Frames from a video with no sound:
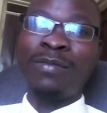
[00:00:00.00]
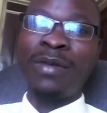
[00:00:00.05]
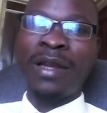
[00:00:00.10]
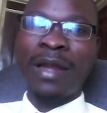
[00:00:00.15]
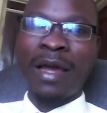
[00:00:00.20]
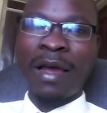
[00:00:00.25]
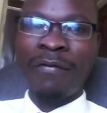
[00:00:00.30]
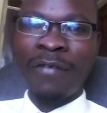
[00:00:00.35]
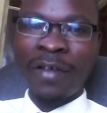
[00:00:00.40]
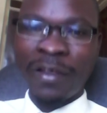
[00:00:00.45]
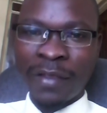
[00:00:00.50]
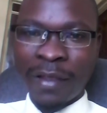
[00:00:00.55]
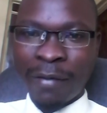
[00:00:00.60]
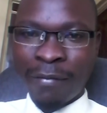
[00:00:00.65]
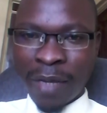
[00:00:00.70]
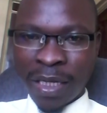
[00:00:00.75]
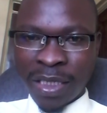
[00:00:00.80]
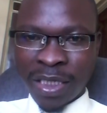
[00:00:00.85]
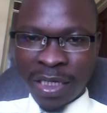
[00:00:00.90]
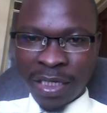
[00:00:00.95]
been having the
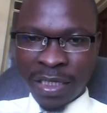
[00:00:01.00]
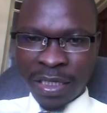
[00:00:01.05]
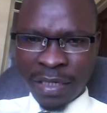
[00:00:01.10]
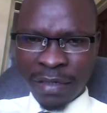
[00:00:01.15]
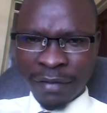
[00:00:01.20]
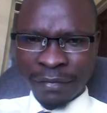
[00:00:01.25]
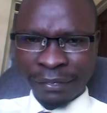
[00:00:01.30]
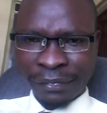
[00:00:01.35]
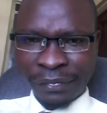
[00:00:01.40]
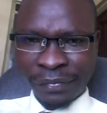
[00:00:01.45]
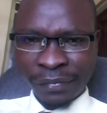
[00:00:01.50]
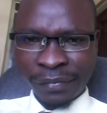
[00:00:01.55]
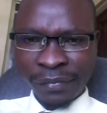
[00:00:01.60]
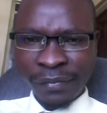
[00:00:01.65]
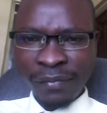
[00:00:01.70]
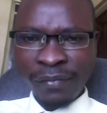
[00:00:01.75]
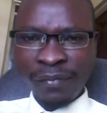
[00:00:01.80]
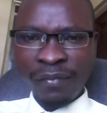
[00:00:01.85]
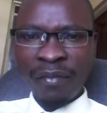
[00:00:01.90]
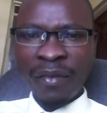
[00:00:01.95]
messaging.
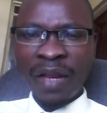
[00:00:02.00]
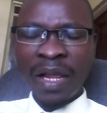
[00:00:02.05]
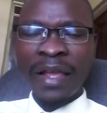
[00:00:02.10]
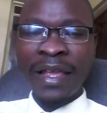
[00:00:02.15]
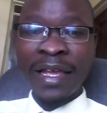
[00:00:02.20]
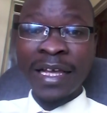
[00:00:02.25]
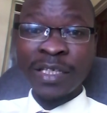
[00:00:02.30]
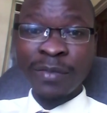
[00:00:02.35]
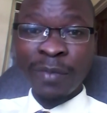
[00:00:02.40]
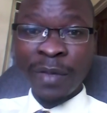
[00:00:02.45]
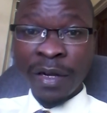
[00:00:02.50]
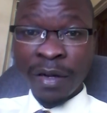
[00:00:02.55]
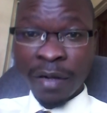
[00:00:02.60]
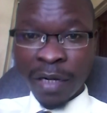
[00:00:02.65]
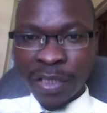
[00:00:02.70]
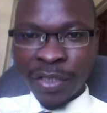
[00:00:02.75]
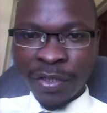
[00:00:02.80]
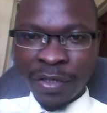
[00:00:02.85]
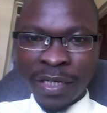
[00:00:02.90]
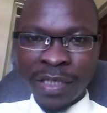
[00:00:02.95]
He has been
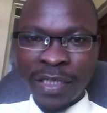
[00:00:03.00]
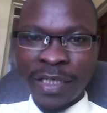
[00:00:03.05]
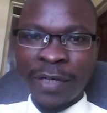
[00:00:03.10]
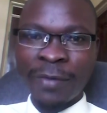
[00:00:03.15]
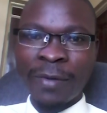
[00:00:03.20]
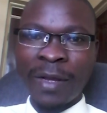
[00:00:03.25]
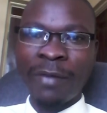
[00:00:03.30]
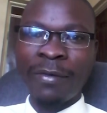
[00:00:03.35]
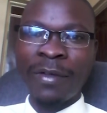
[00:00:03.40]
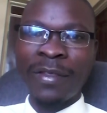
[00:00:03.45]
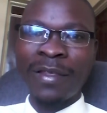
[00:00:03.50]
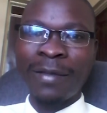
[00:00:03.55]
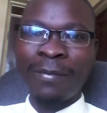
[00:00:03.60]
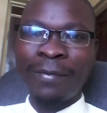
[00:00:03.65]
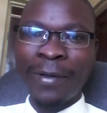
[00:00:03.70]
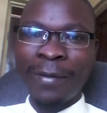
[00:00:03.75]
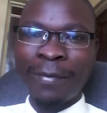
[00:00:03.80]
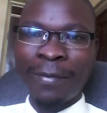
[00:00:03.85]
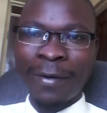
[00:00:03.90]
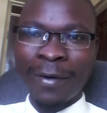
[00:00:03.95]
resonating well with the
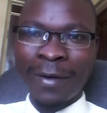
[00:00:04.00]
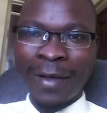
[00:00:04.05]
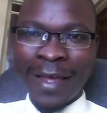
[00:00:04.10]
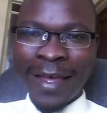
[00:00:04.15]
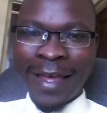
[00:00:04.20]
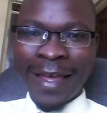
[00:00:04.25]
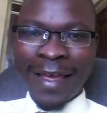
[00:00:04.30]
people.